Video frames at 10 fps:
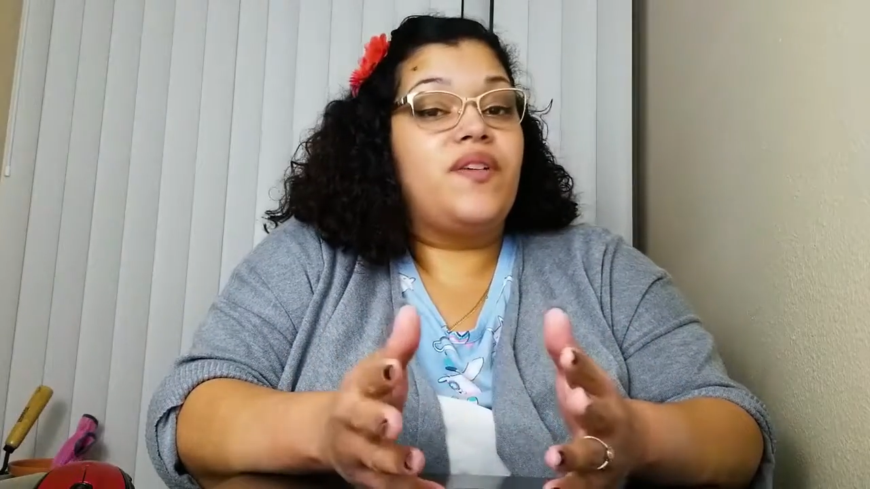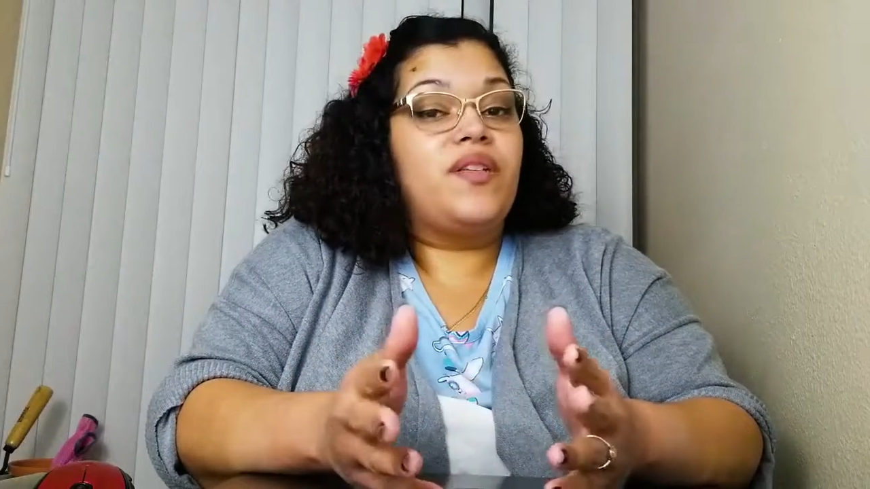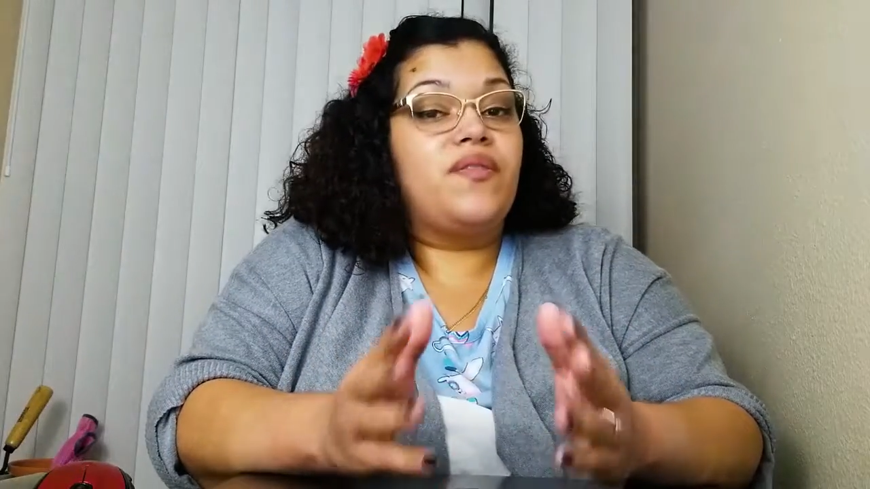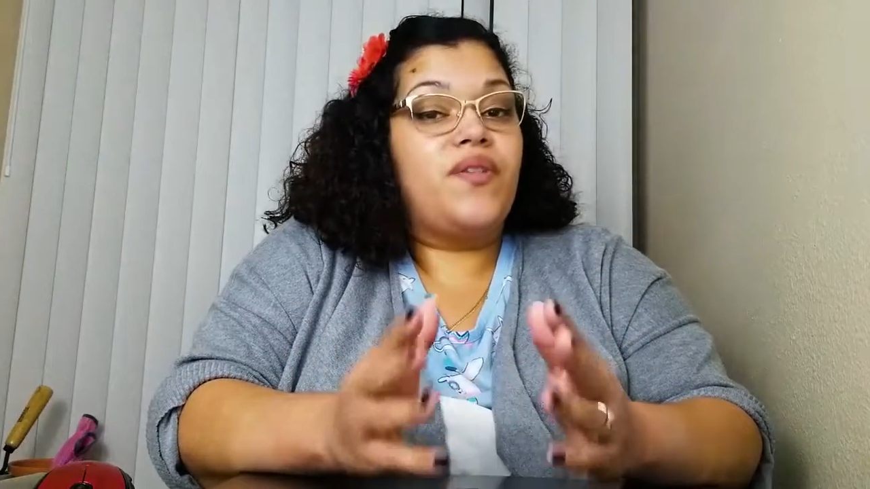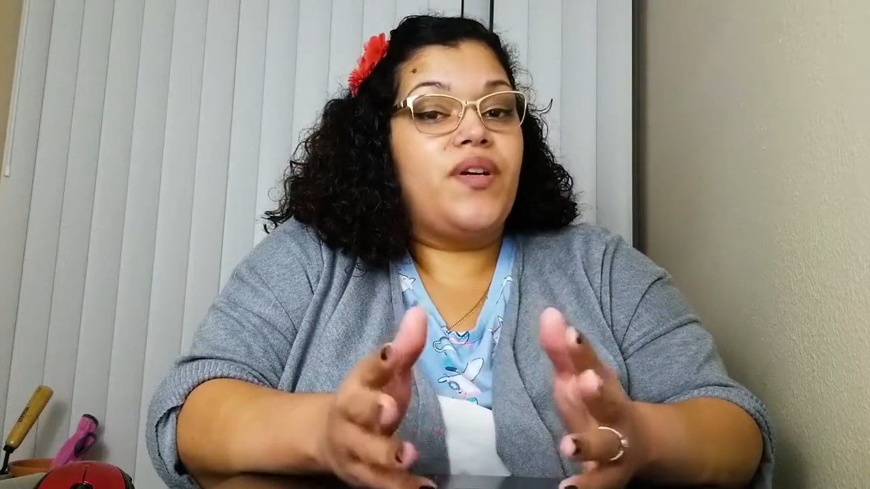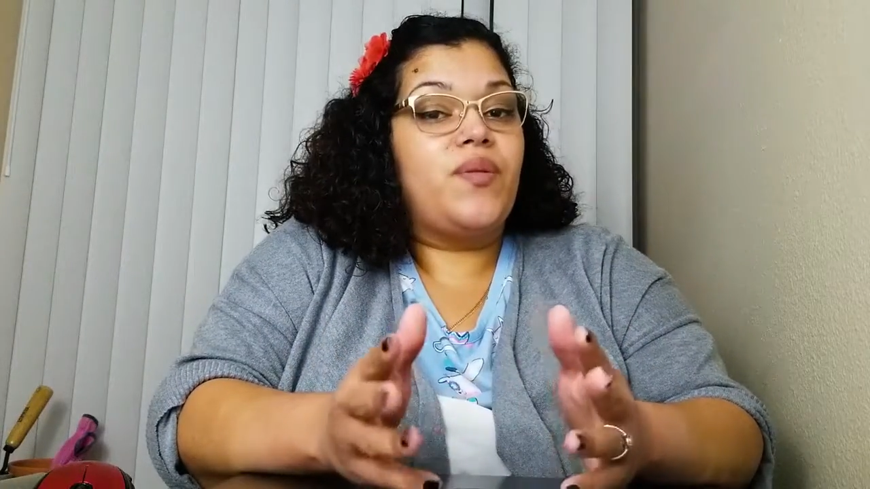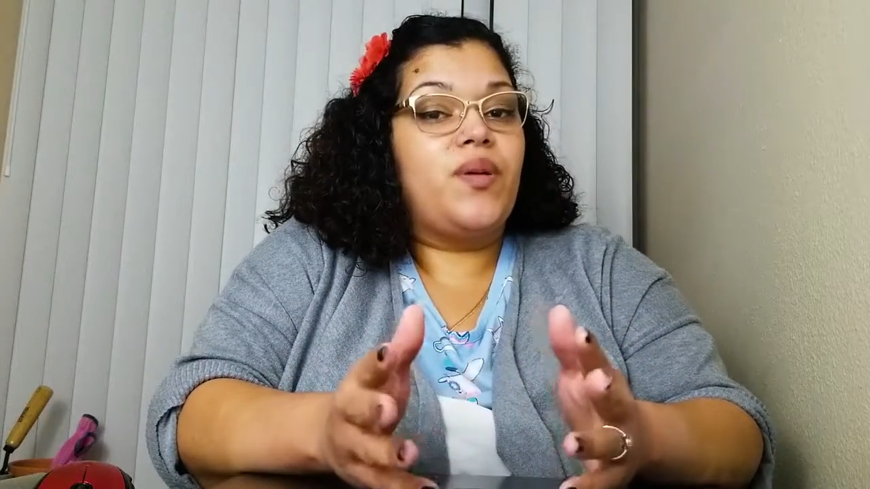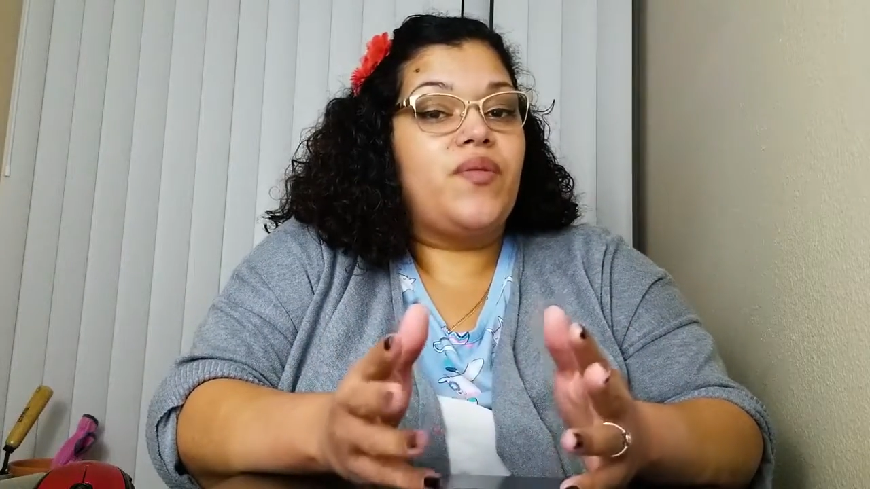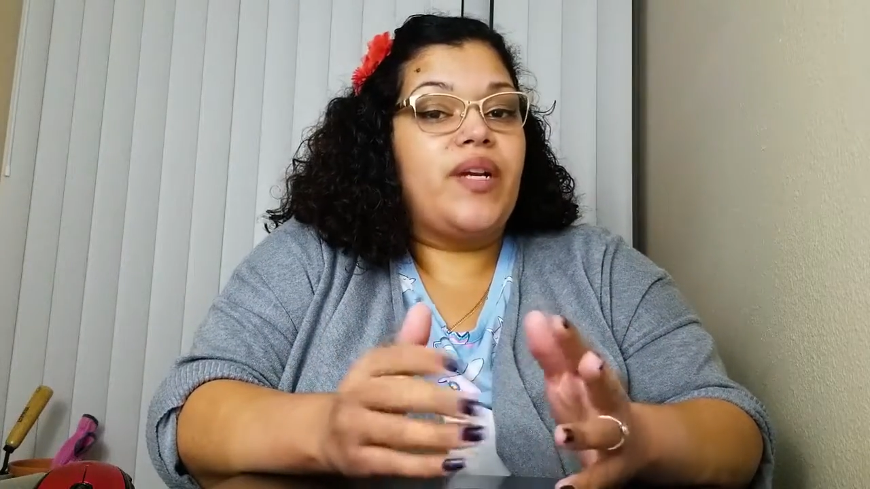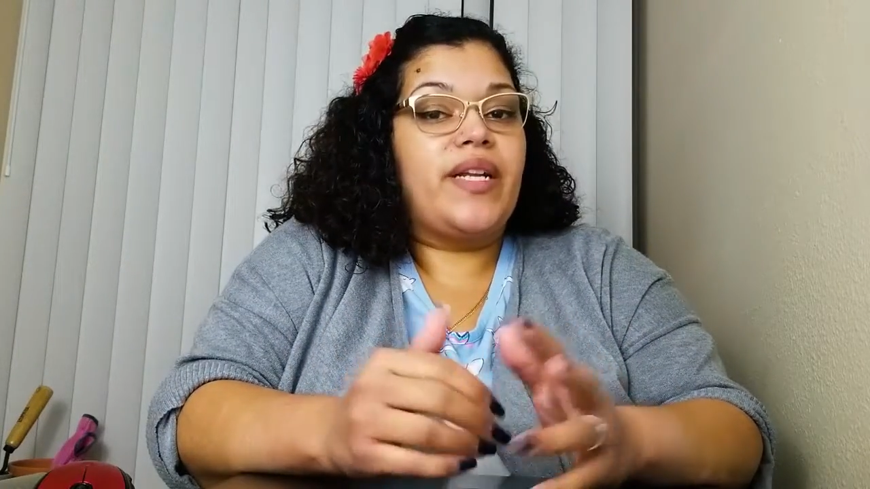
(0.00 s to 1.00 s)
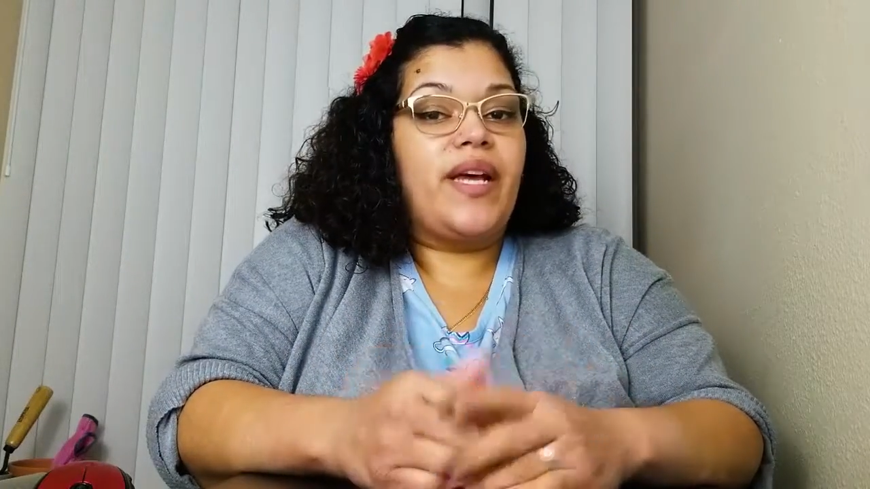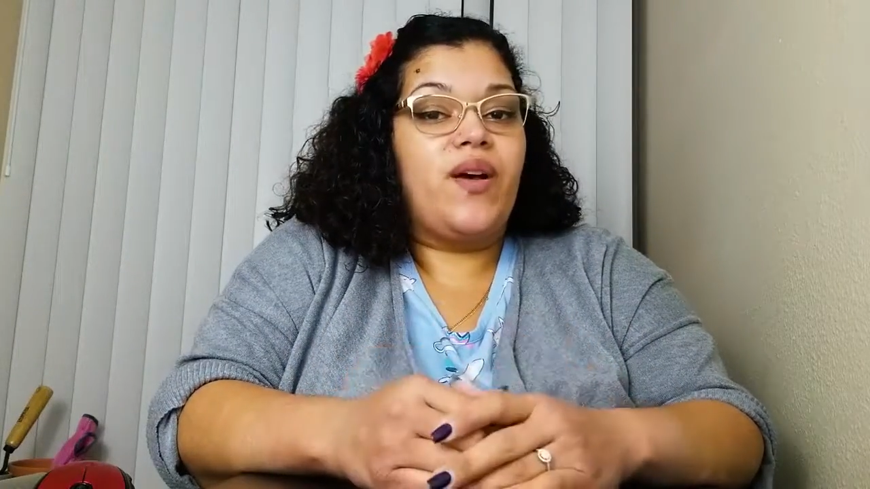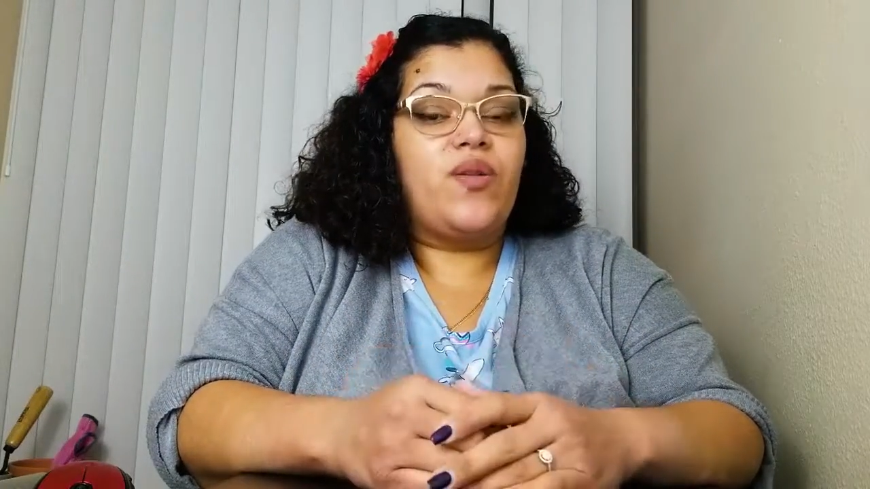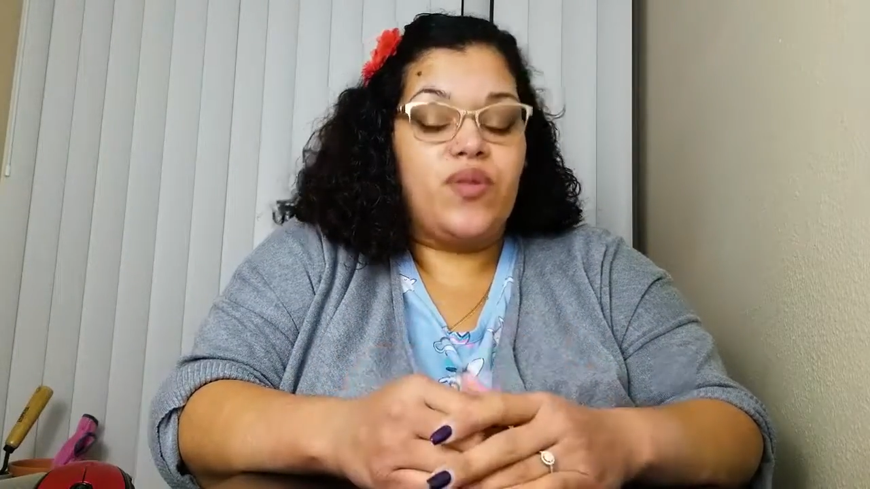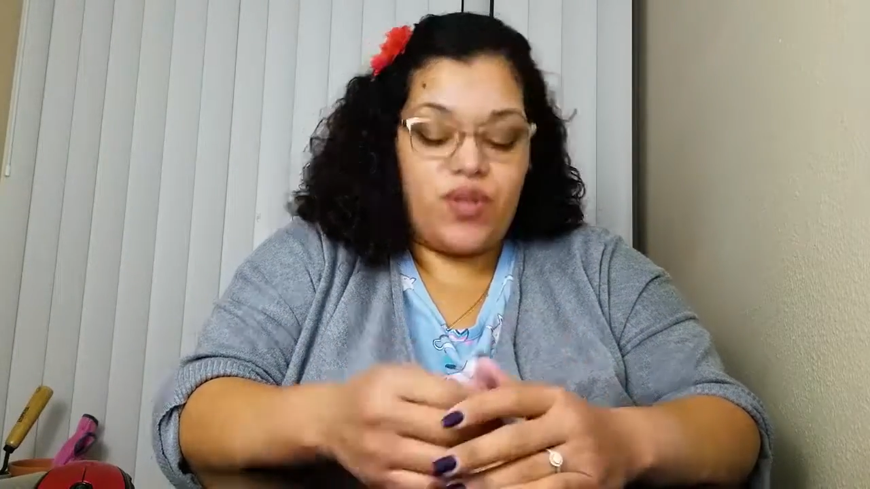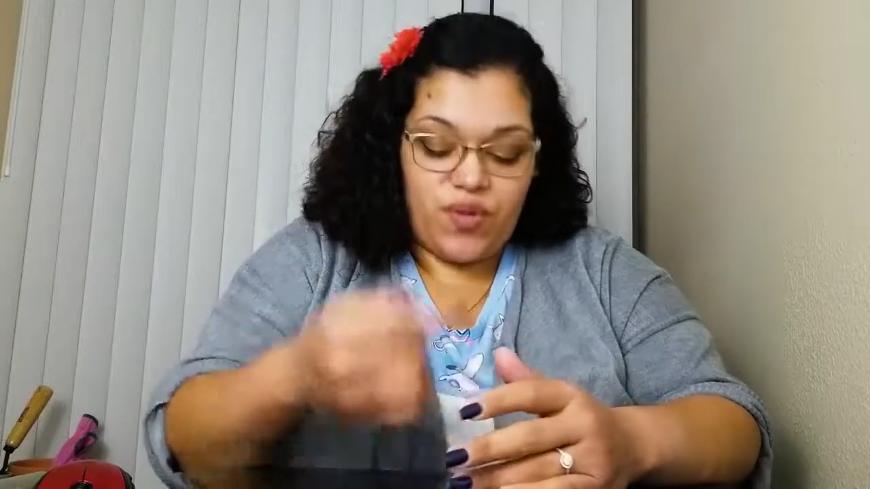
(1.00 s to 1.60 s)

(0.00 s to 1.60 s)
feeling very well right now,